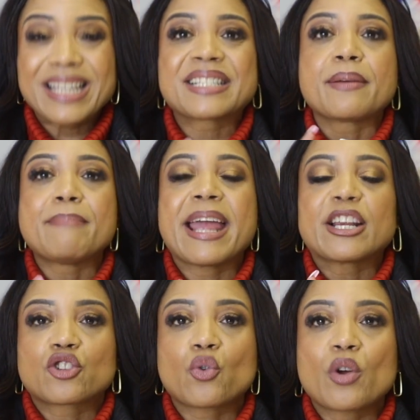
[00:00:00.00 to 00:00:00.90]
is to
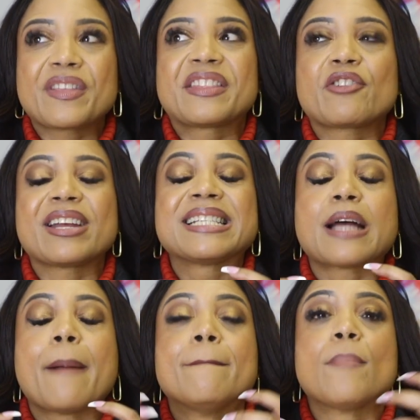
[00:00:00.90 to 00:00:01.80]
make sure that there
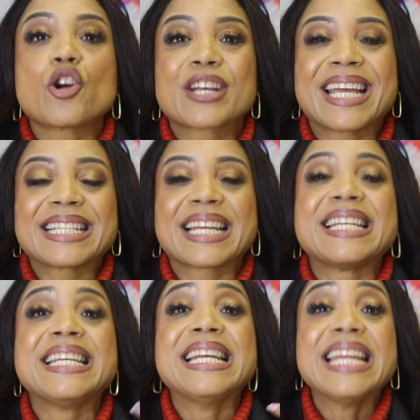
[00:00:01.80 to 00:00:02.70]
is
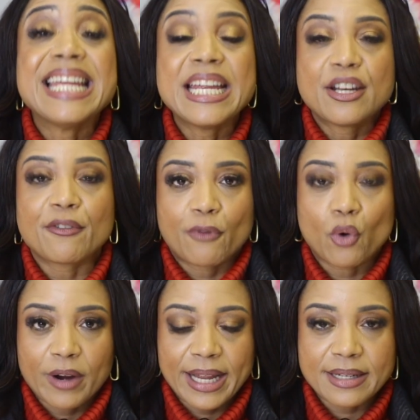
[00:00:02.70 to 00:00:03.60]
market need
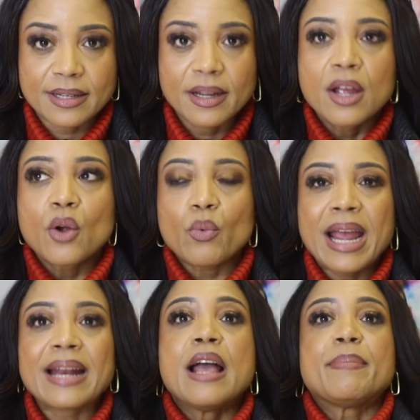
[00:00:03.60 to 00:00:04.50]
for it,
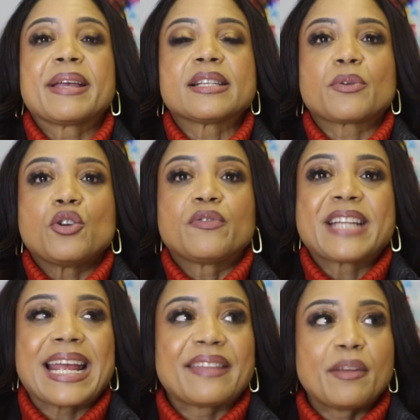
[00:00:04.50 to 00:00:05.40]
right? Because you've
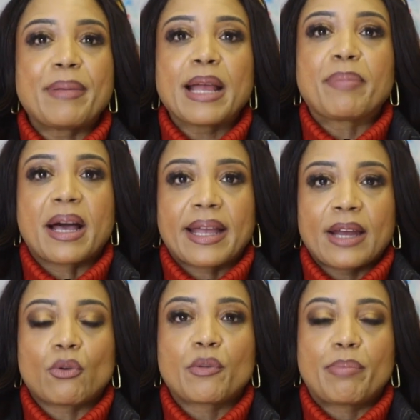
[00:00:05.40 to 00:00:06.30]
taken the big
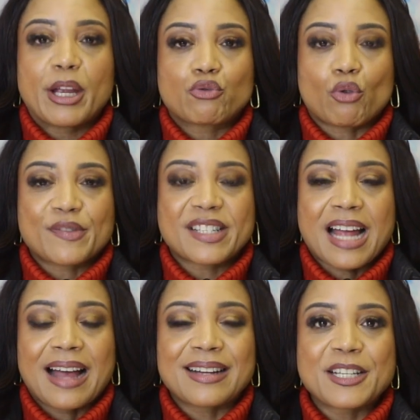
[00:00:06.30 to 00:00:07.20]
bucket or the big drawer of
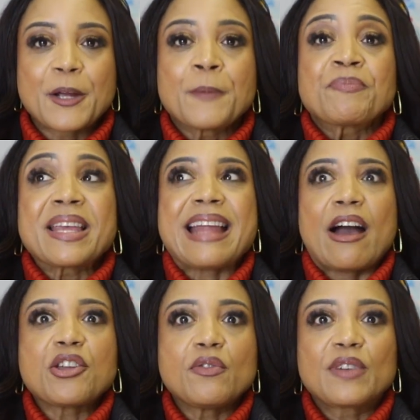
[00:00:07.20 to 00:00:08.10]
socks, and
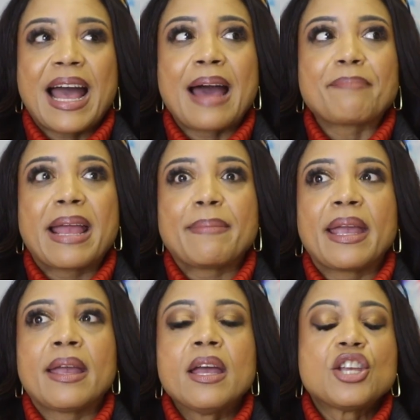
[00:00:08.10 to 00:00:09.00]
now you've got
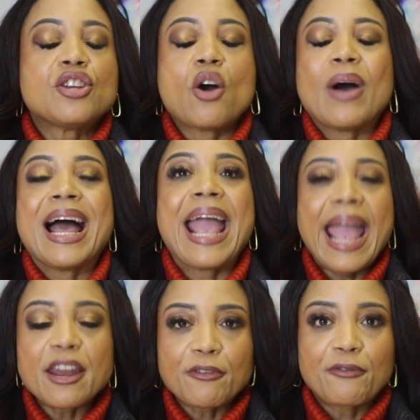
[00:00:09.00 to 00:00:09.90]
maybe, you know, a
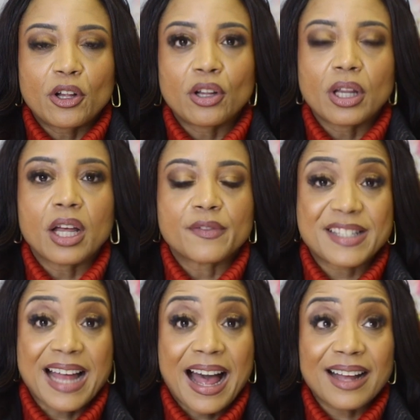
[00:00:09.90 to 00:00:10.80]
handful of
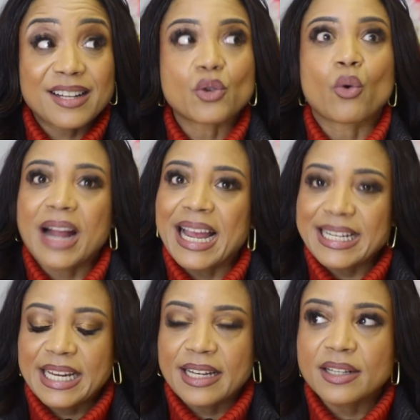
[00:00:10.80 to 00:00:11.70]
socks or
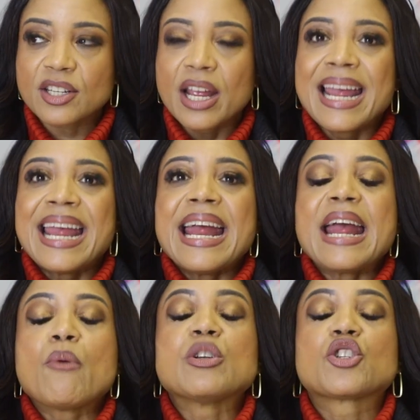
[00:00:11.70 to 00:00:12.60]
ideas.
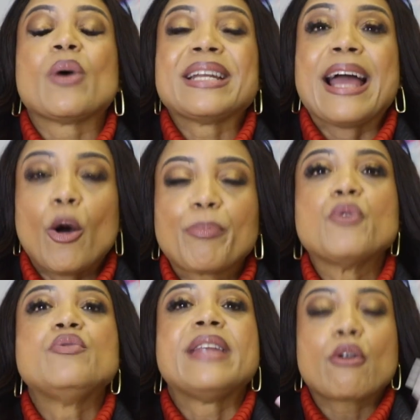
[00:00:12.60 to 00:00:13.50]
What's going to help
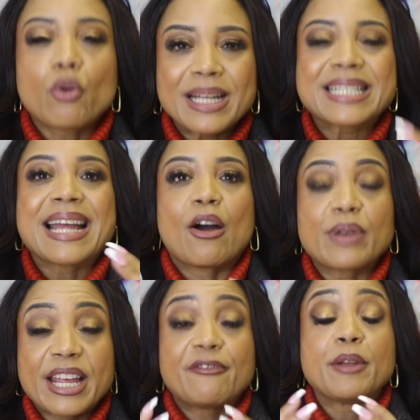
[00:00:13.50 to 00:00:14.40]
you narrow it
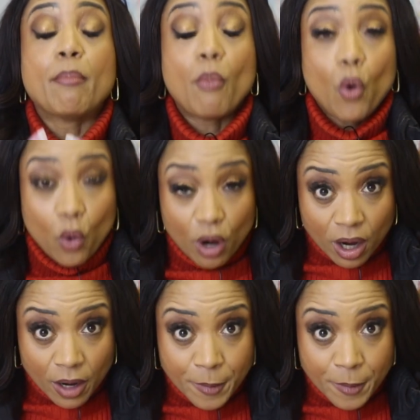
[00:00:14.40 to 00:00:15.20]
down even more